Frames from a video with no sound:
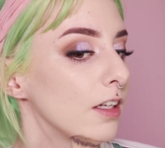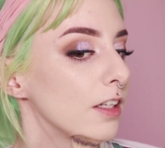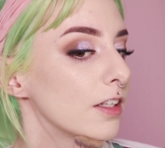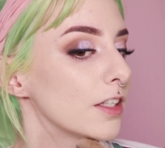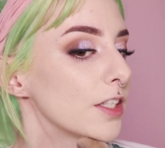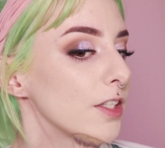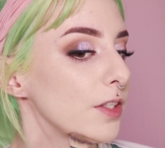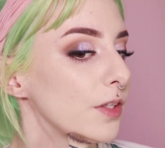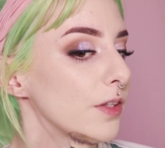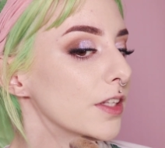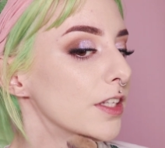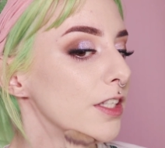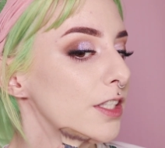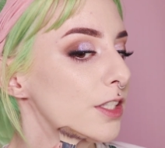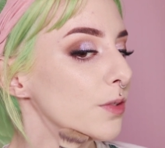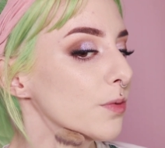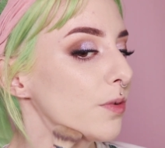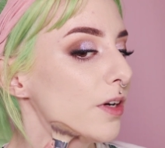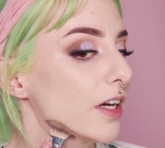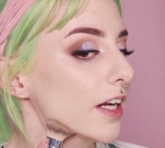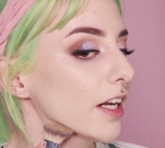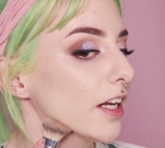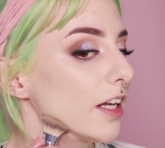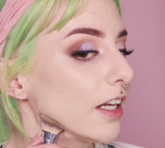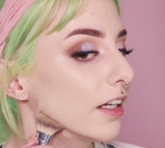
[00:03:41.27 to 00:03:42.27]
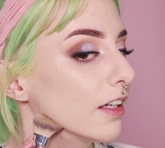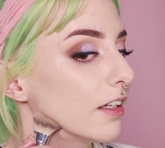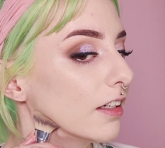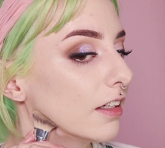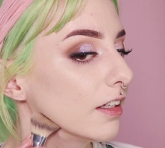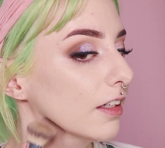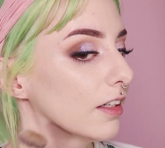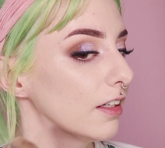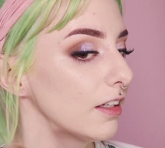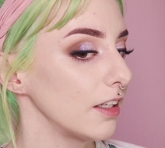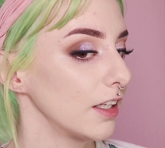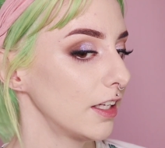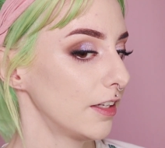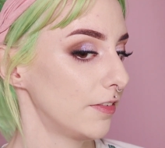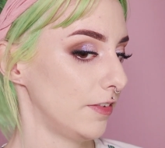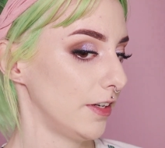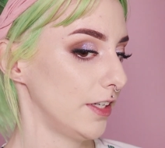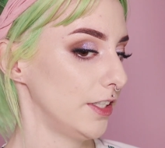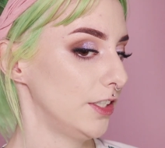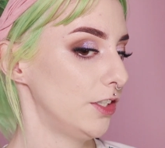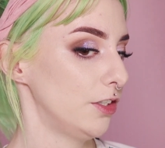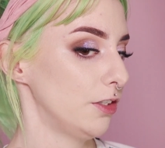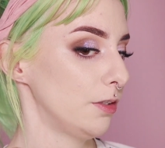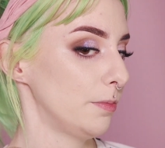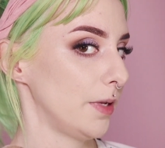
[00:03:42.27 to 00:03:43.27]
So this way, if
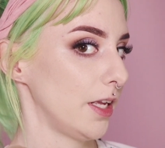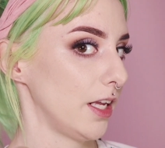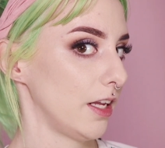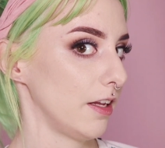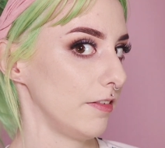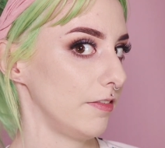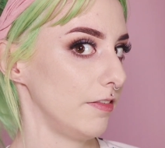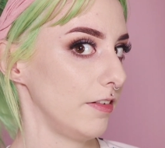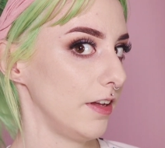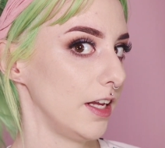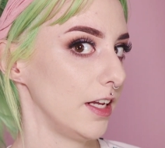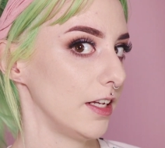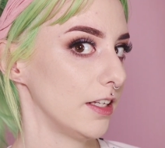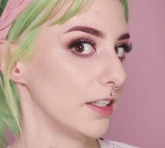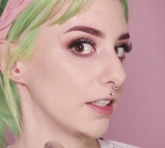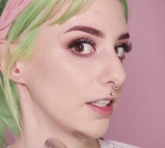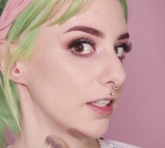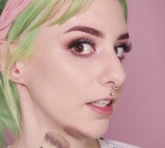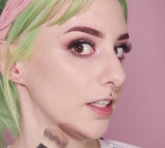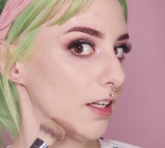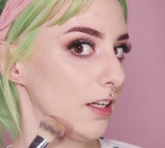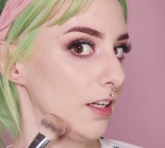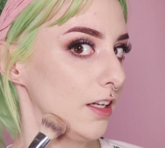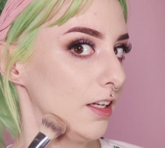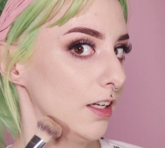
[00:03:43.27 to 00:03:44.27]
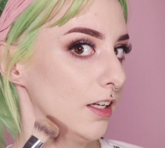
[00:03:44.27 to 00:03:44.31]
I do make a face,